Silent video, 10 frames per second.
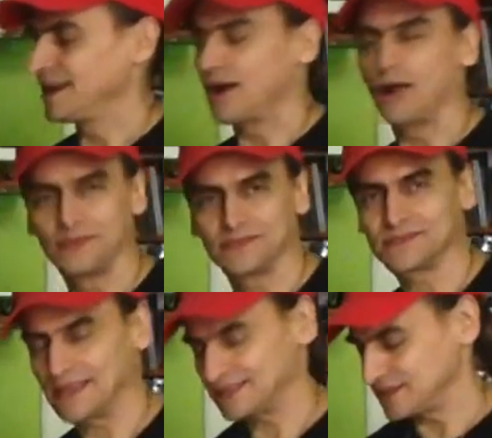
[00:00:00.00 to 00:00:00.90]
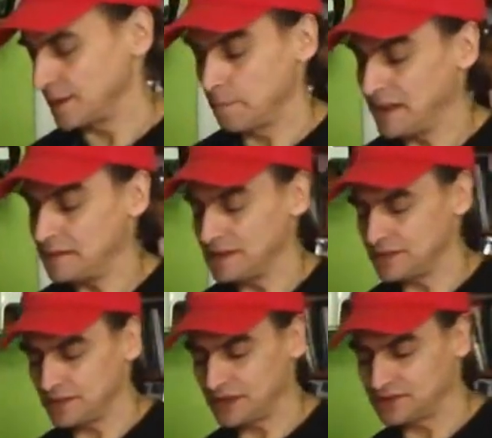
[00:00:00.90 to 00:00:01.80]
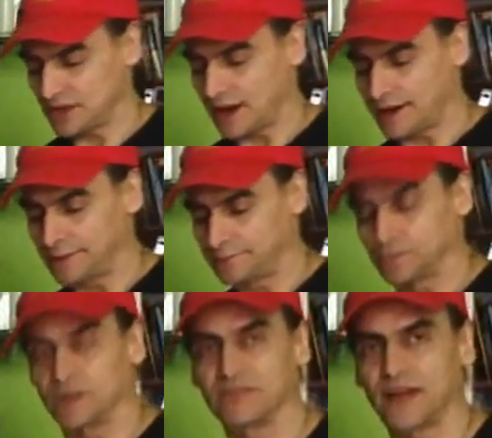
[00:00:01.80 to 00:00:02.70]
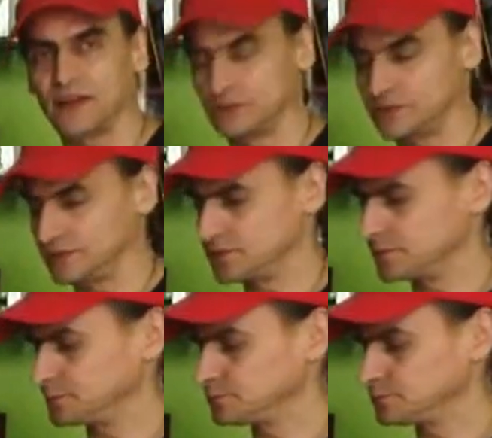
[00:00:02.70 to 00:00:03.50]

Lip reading: all these things, many, many things are in phytonutrients.